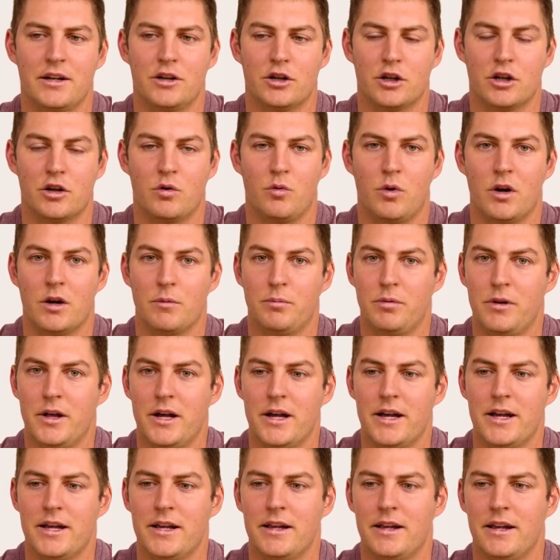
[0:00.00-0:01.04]
you're going to want to
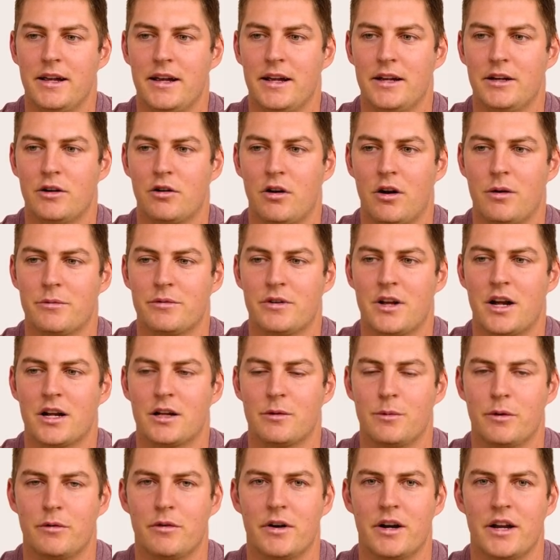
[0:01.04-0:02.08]
play and your arm's not
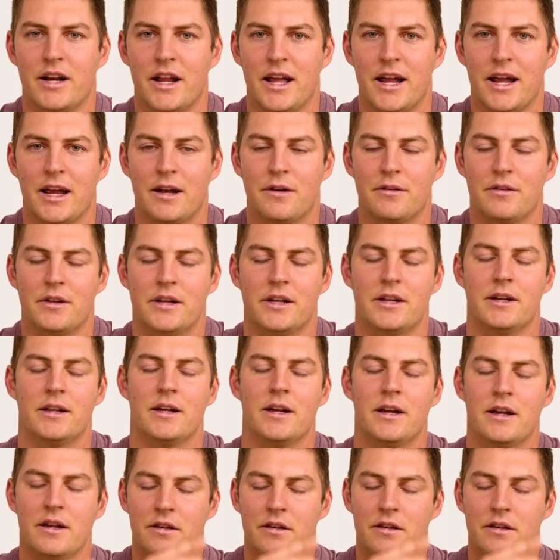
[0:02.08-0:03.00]
going to be ready to handle it.